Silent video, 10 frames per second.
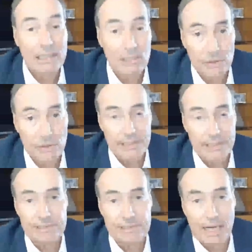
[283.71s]

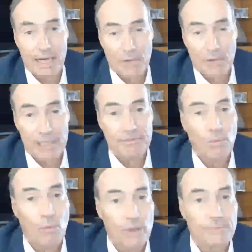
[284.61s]
including the stock market, if
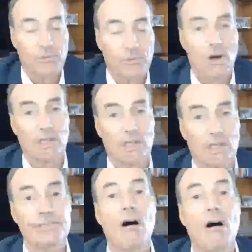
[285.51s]
it weren't for all of
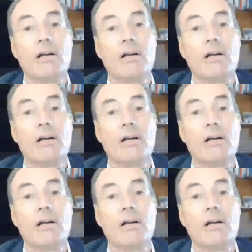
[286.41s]
this